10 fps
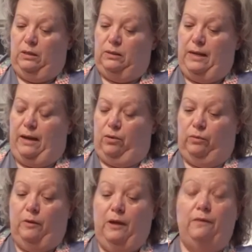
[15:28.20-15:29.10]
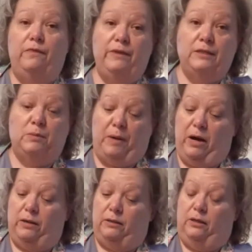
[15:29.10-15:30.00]
Now, this
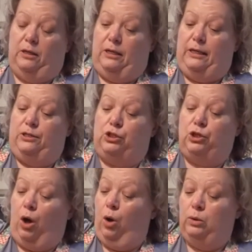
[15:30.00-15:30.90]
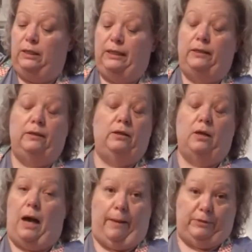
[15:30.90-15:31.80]
part is totally
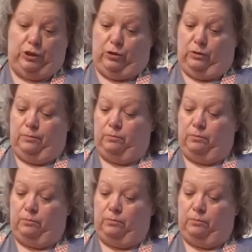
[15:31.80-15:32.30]
optional,